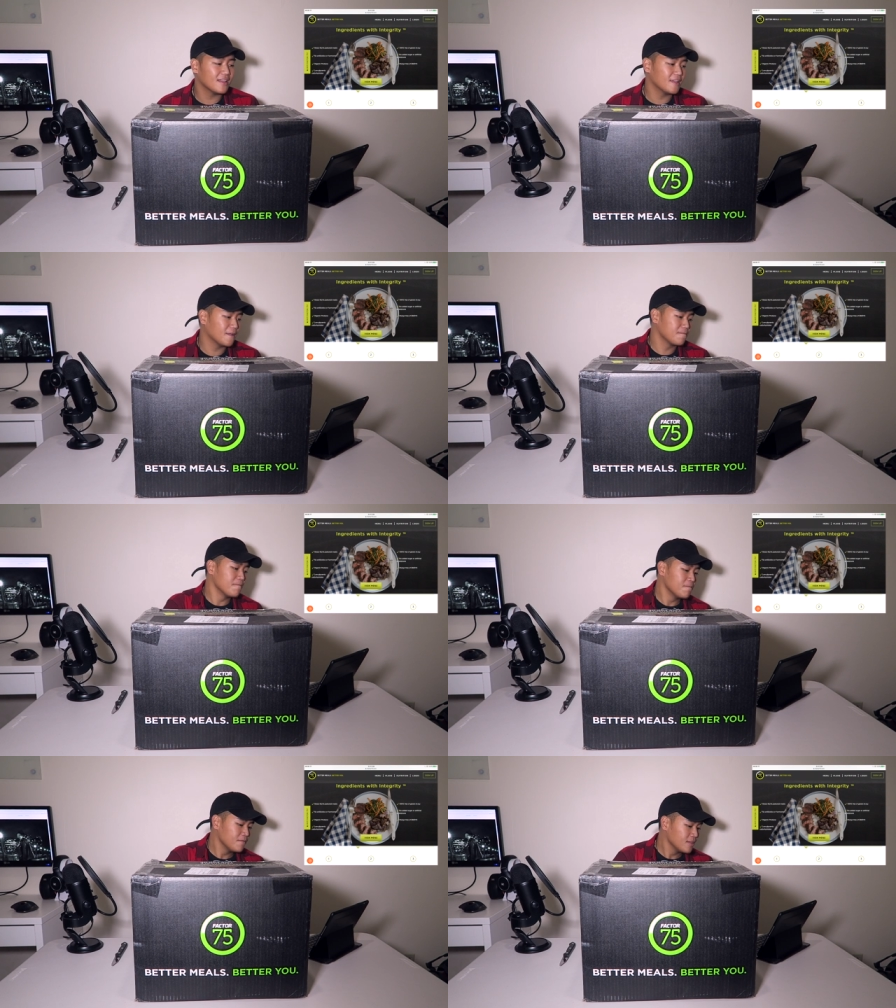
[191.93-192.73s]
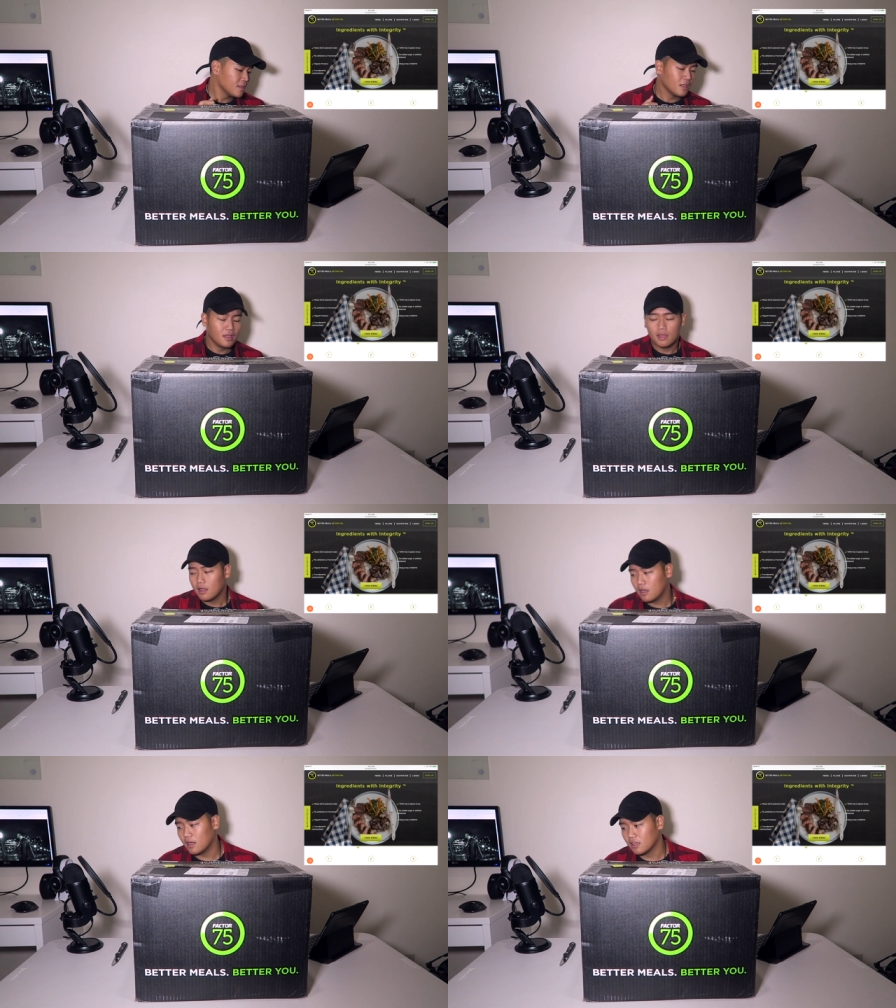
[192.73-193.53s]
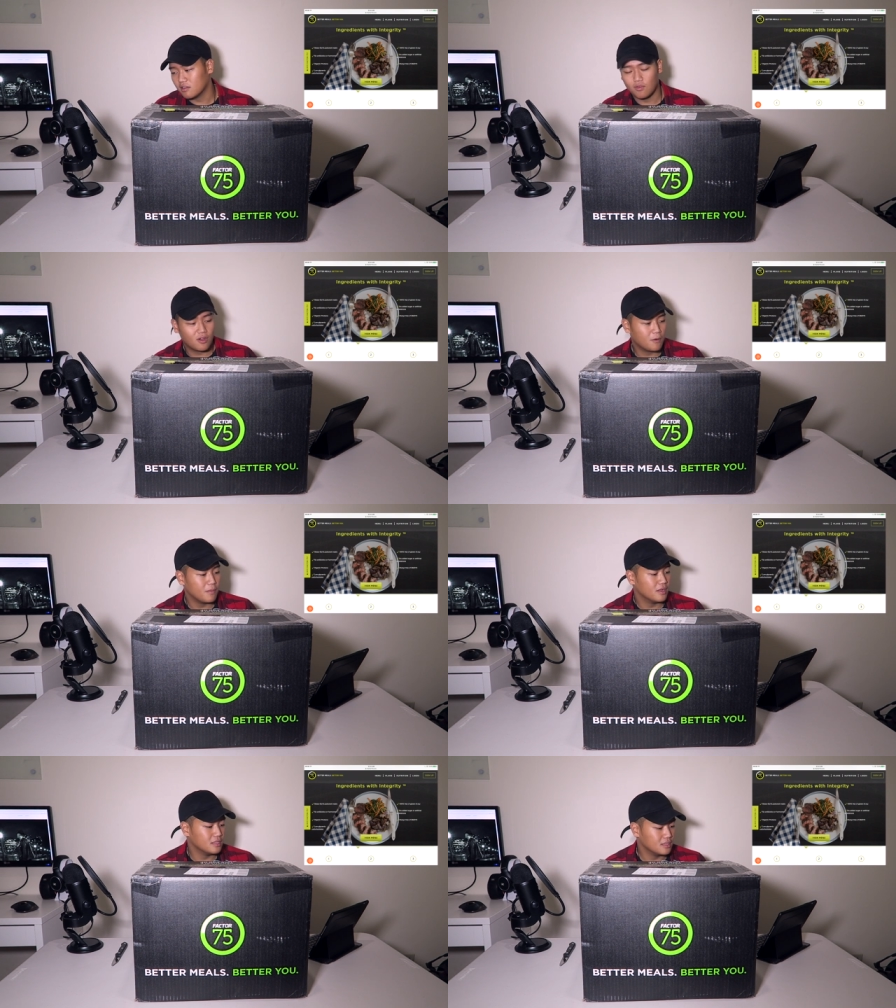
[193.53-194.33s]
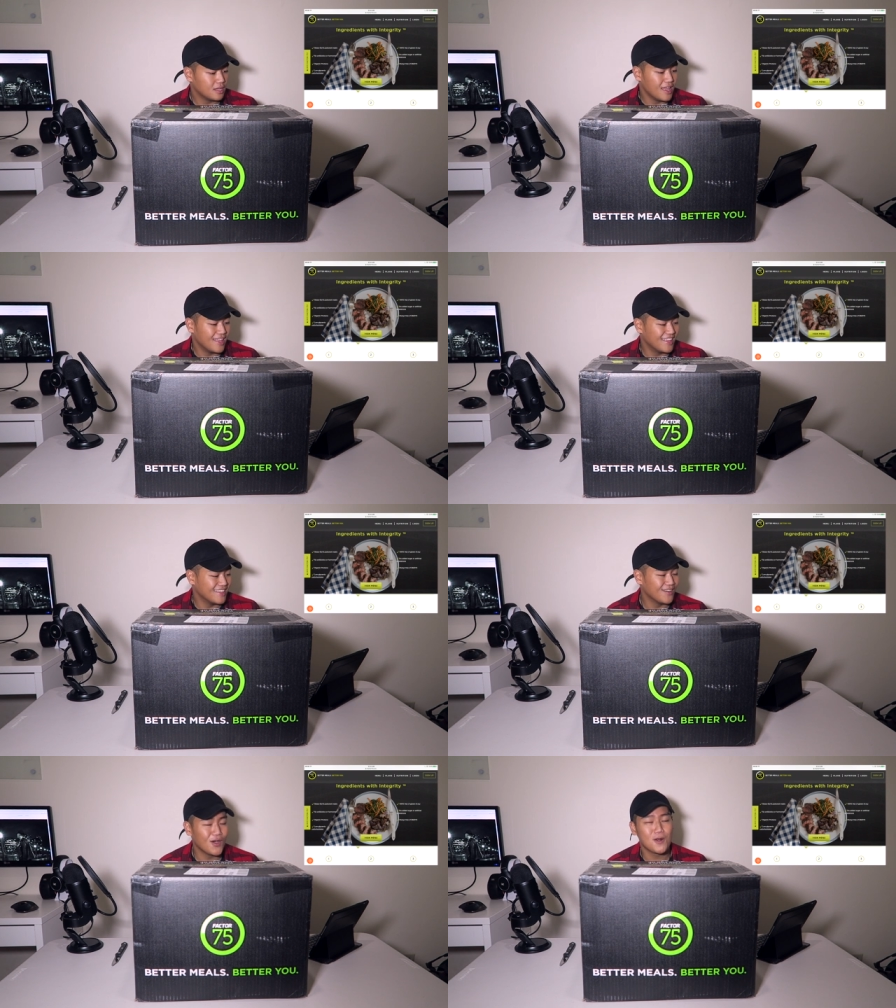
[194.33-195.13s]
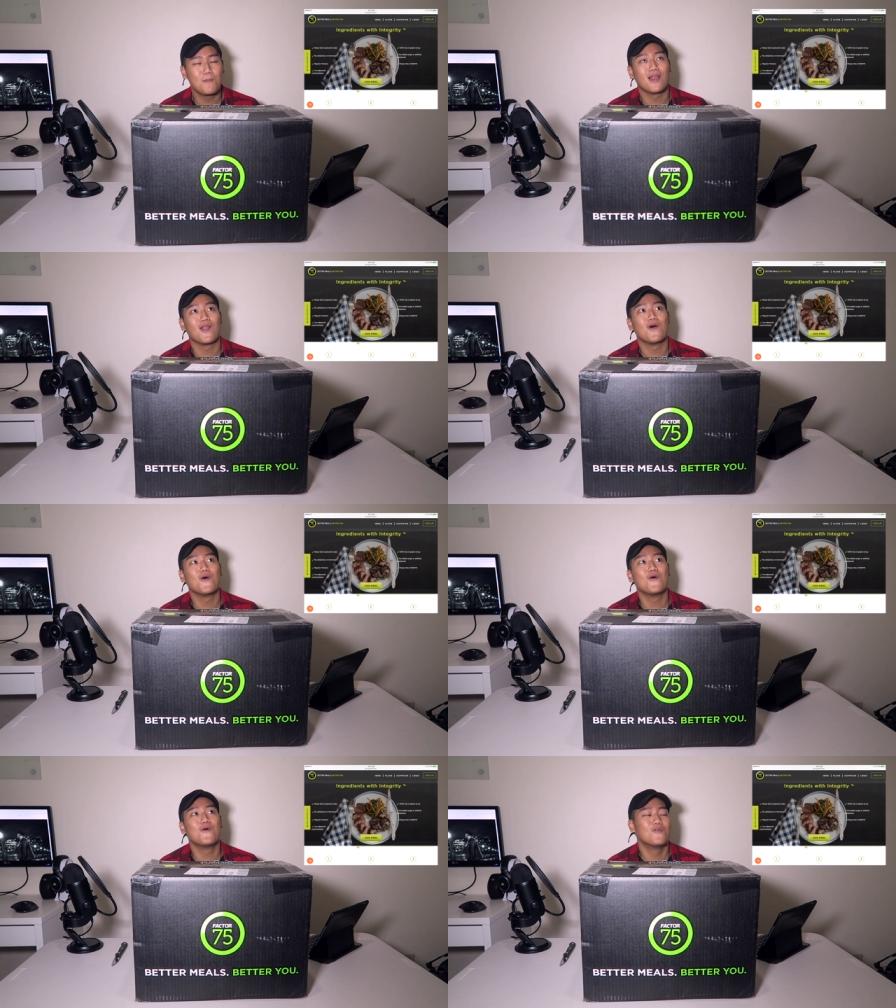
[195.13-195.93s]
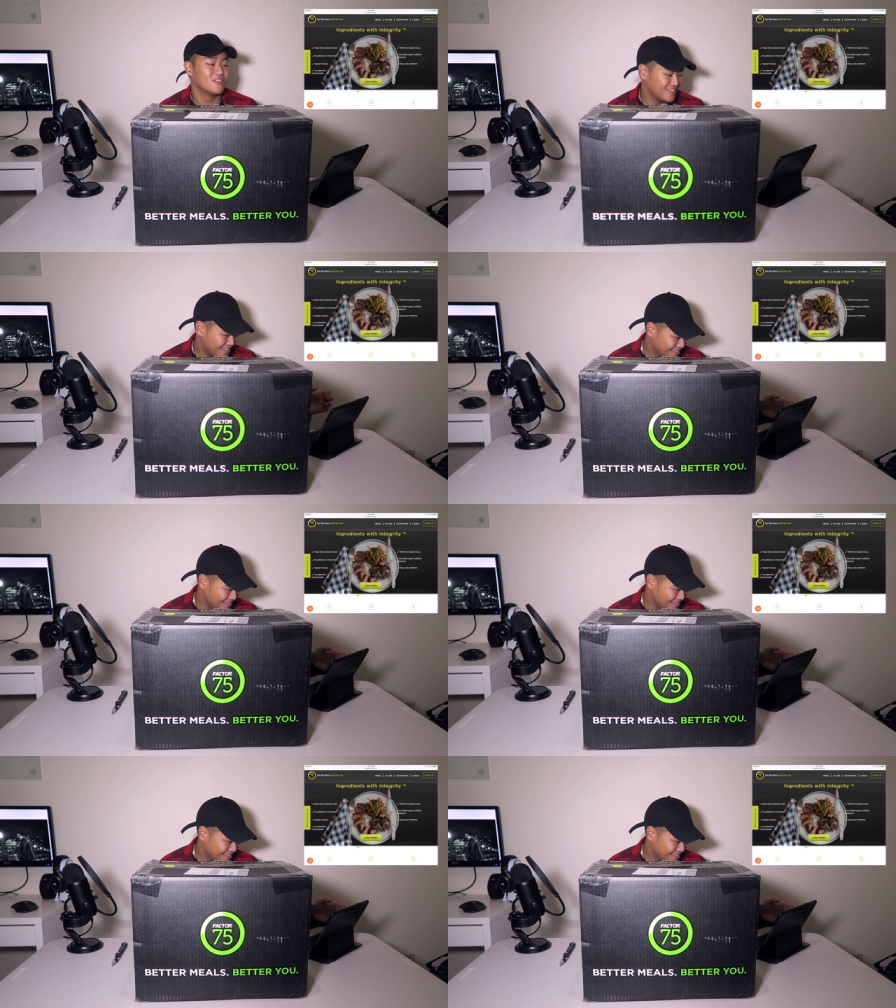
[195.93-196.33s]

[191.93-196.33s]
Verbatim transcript: Like, oh, I love watermelon. Watermelon.